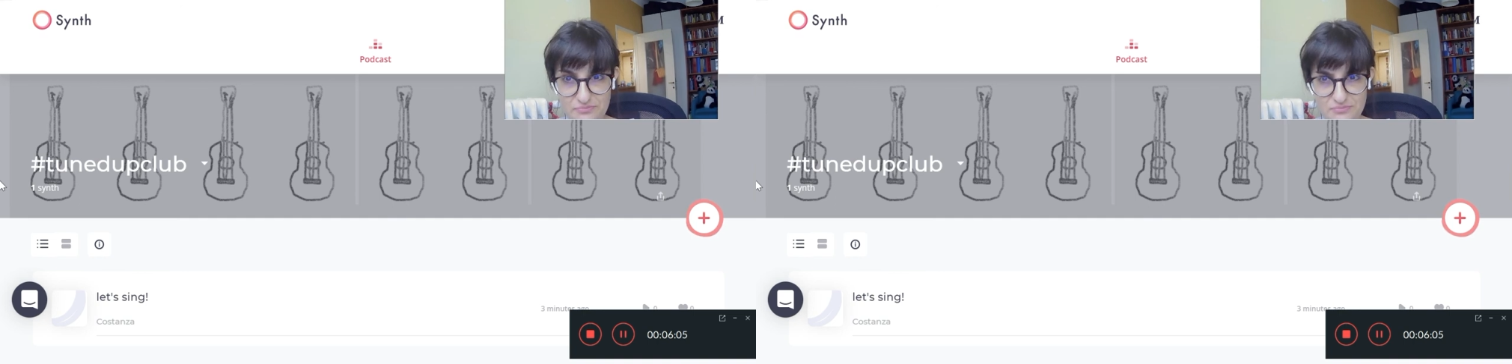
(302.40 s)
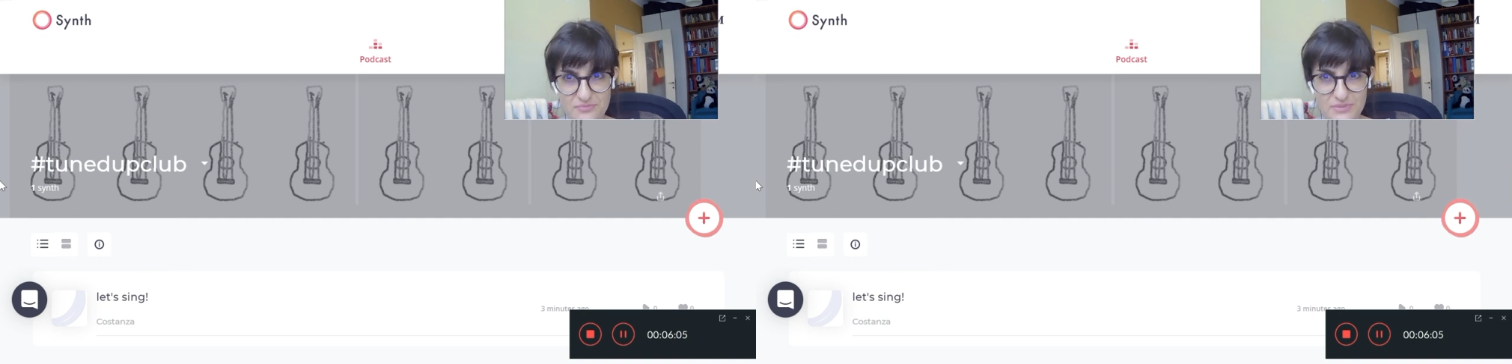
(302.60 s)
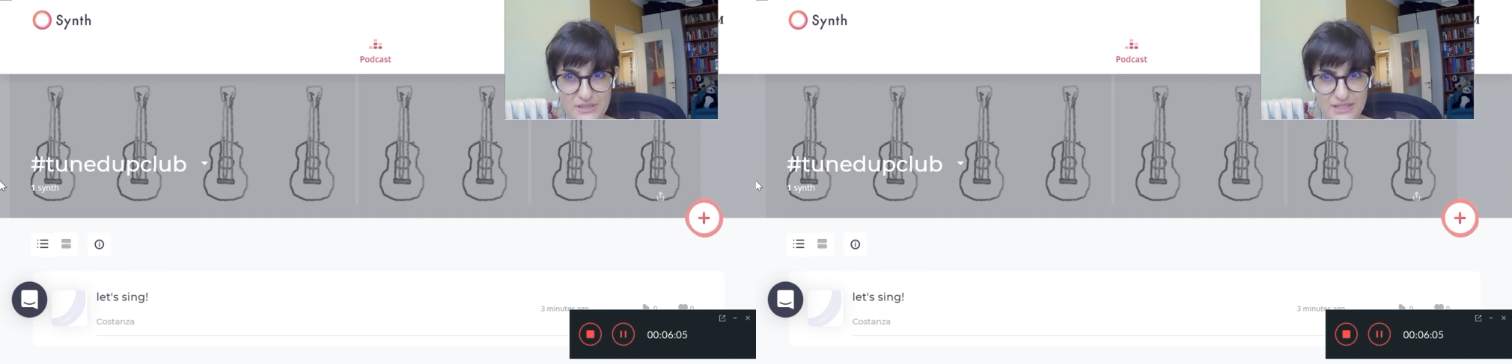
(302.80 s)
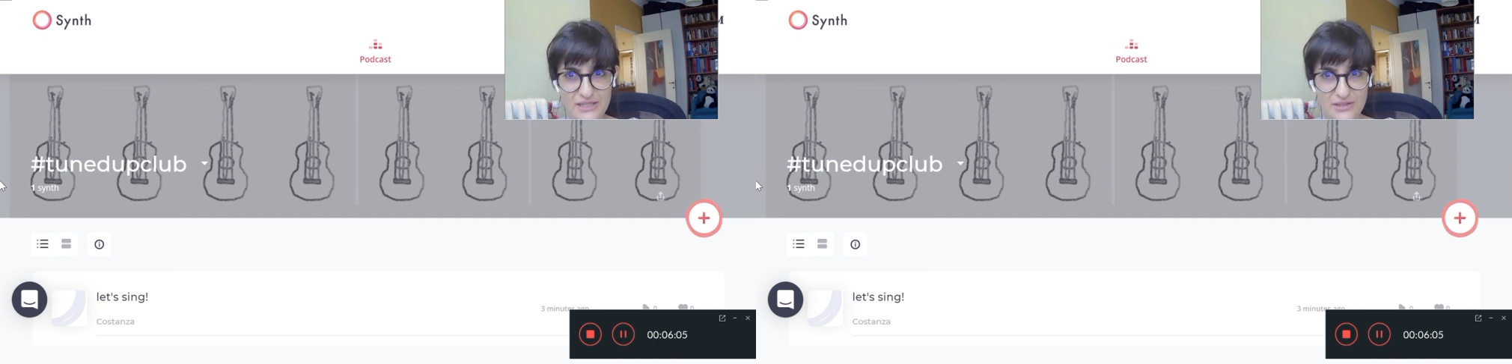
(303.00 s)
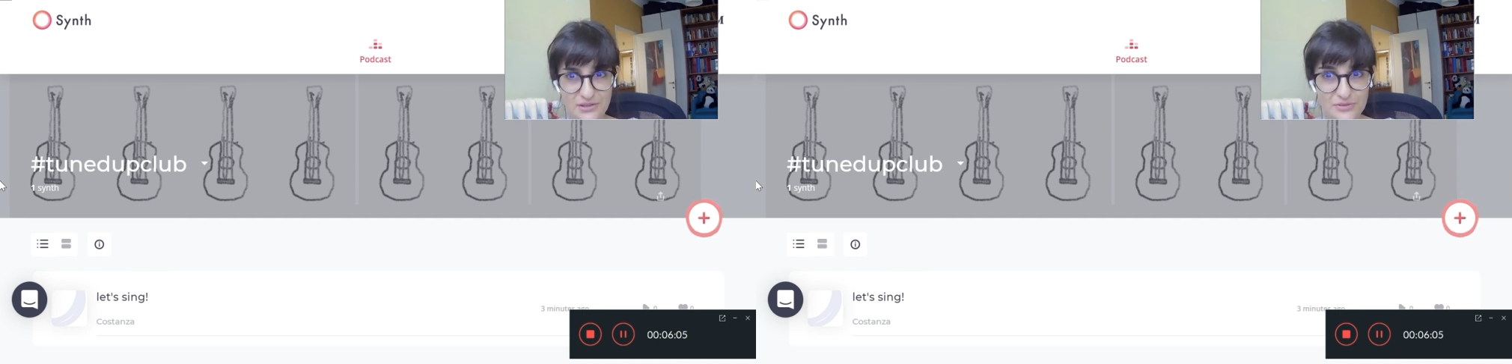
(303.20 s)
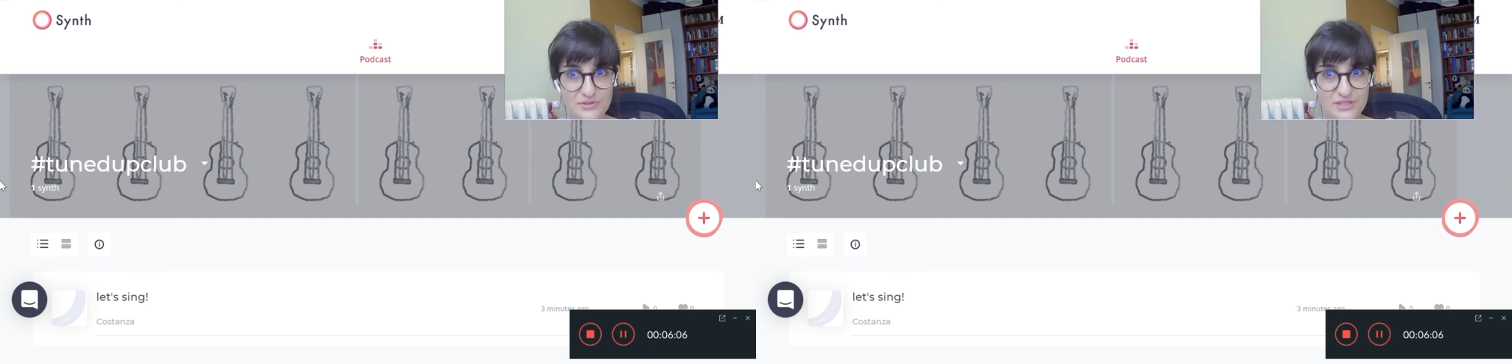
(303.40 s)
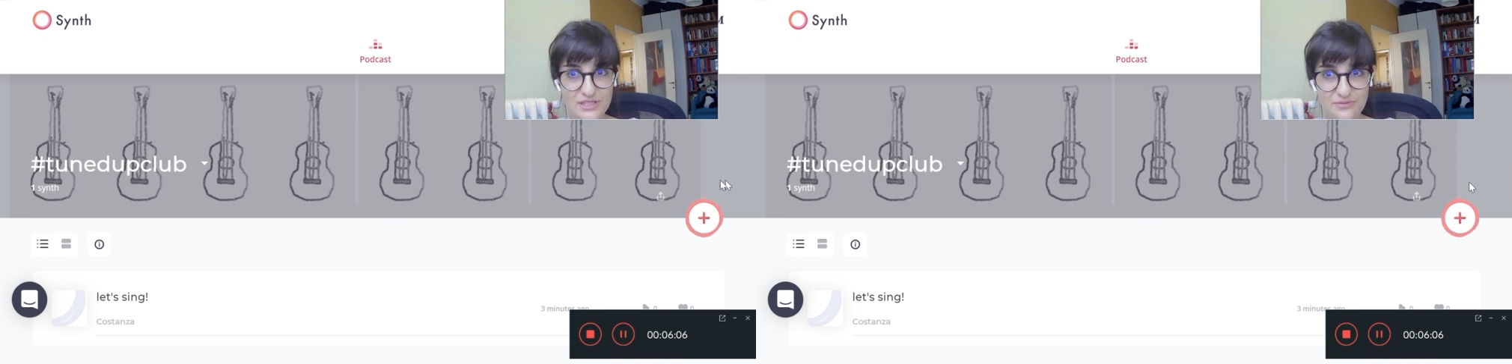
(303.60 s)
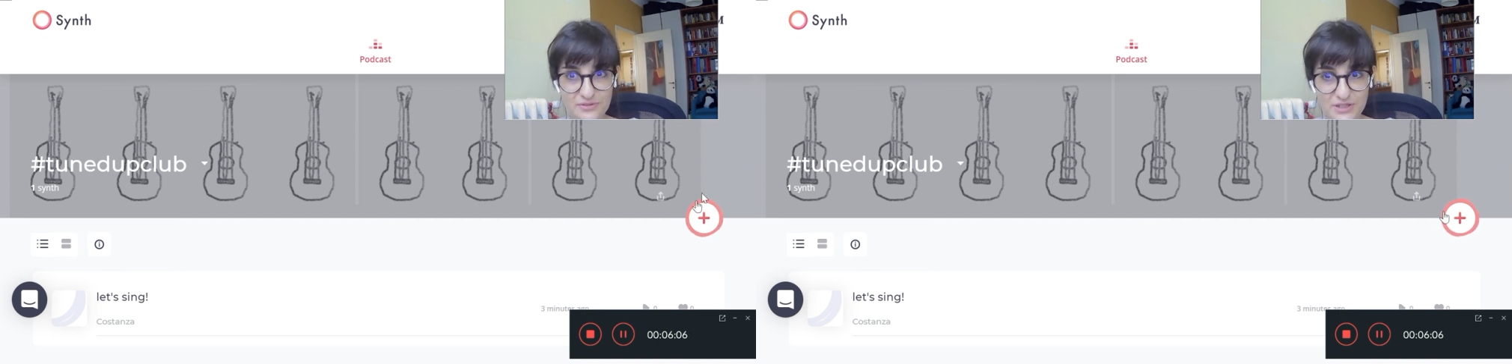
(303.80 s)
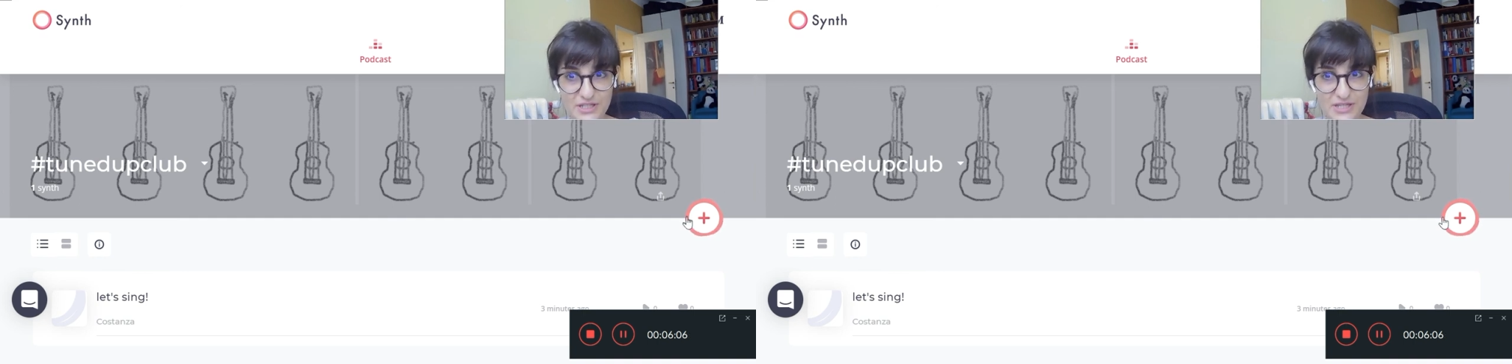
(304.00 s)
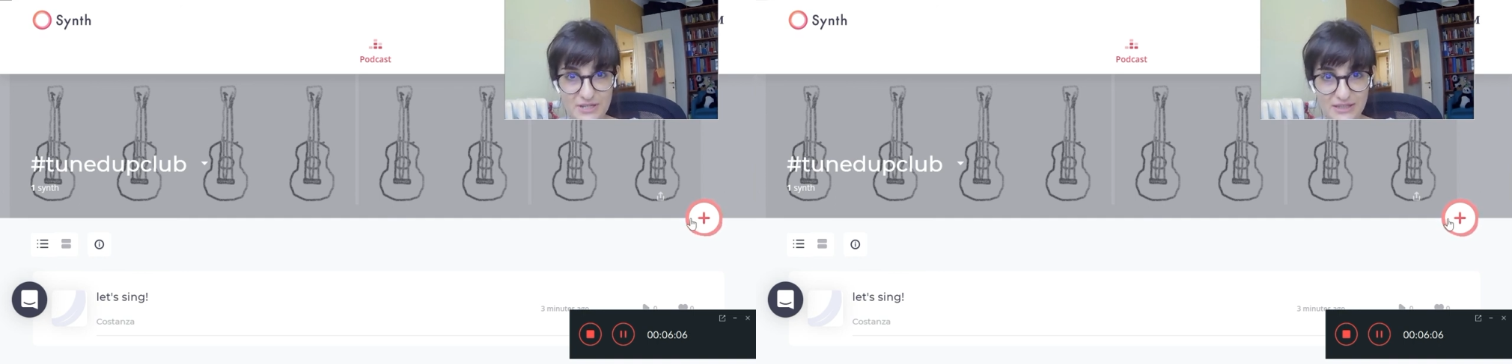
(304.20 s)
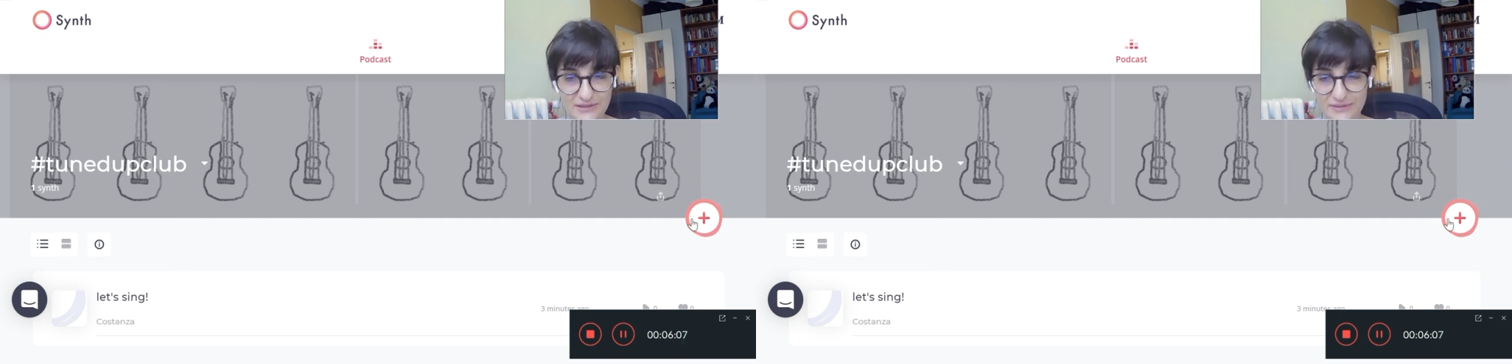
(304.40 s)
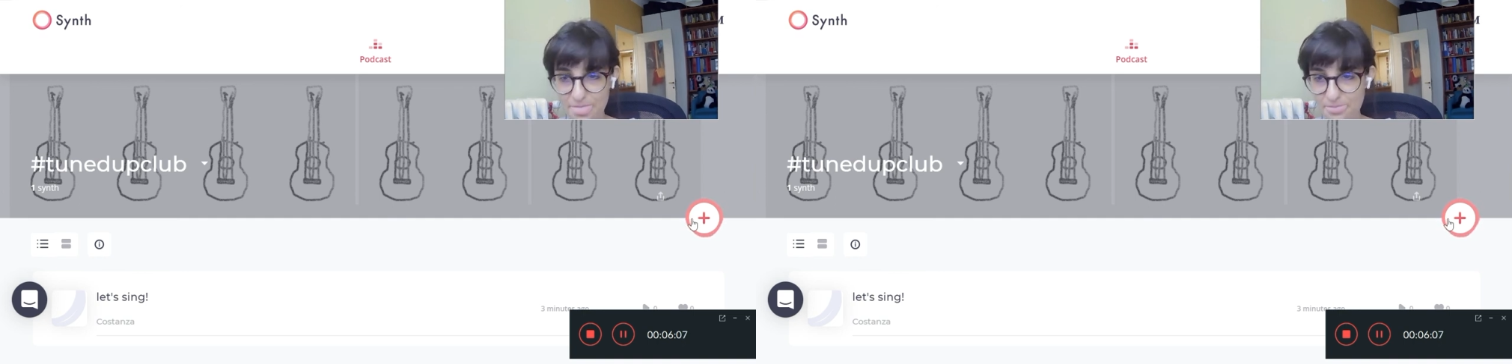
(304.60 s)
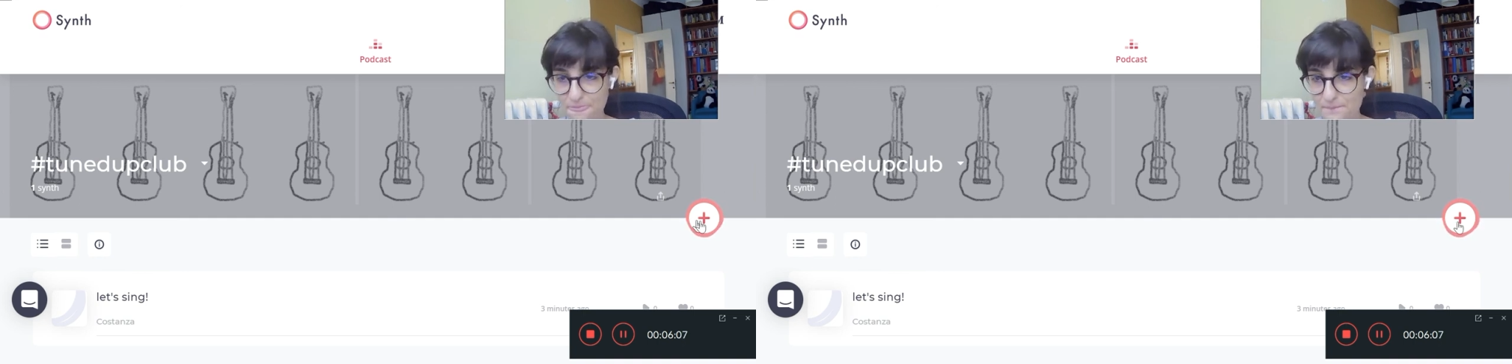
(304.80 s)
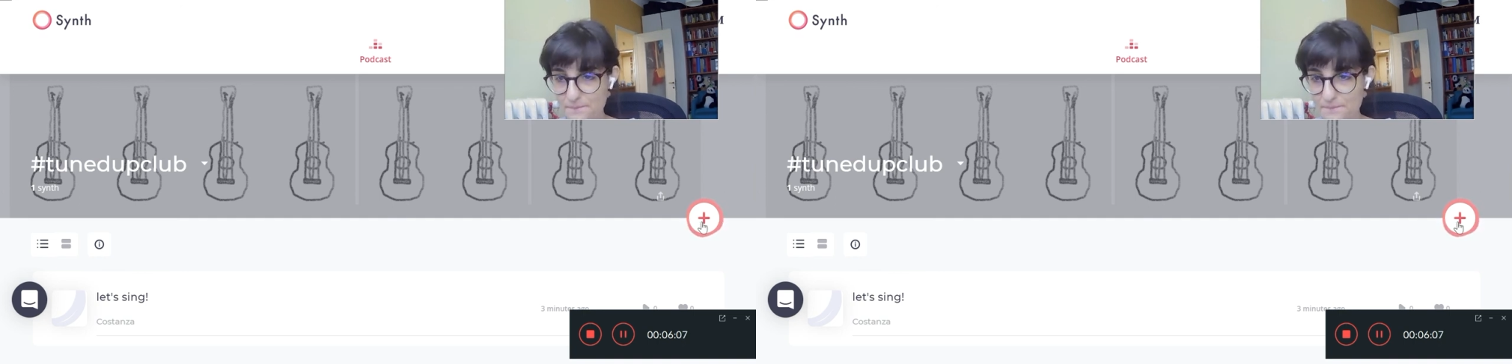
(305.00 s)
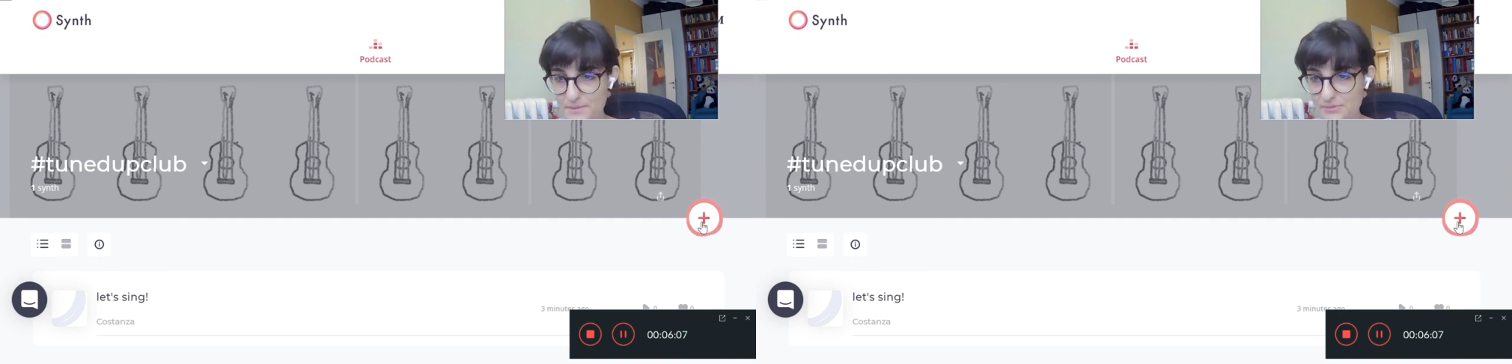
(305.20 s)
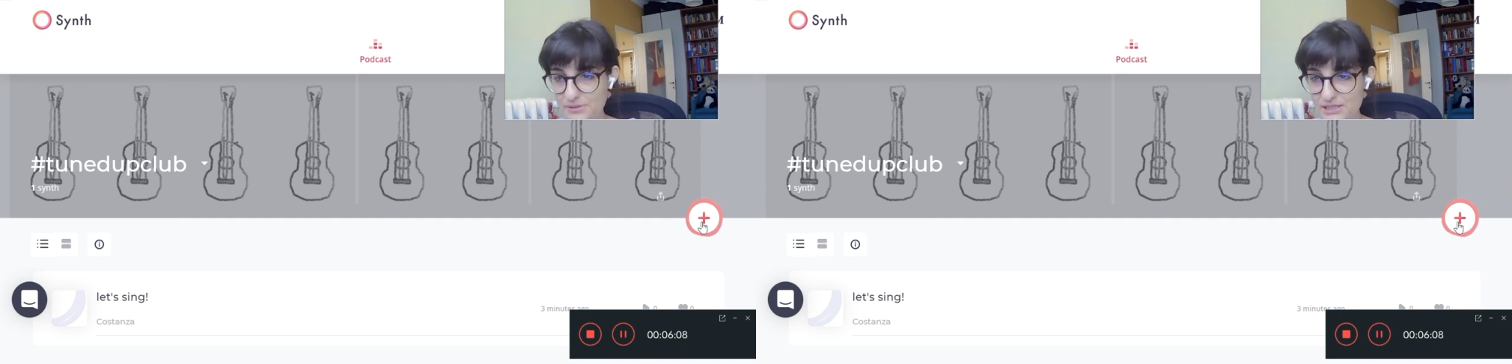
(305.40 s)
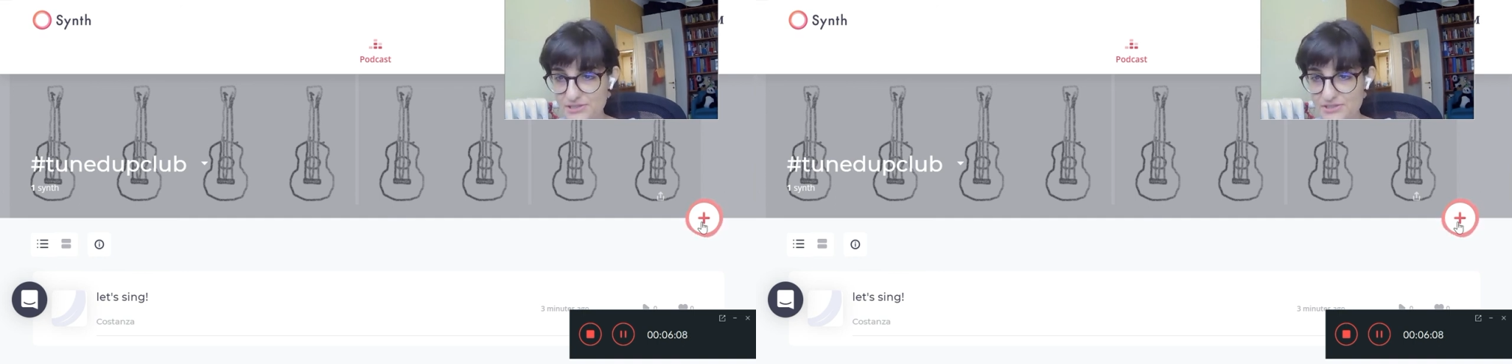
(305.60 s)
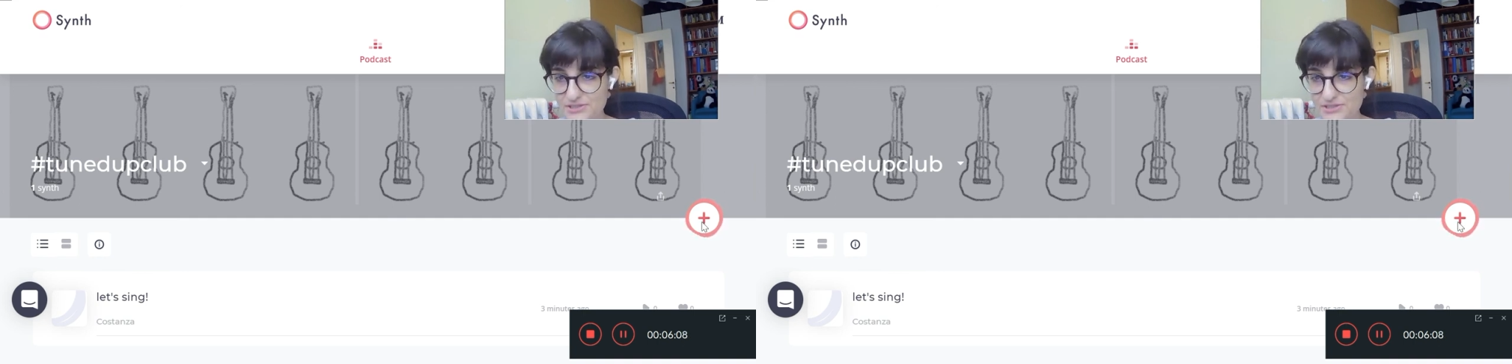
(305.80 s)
But then again, no need for an email. Big plus.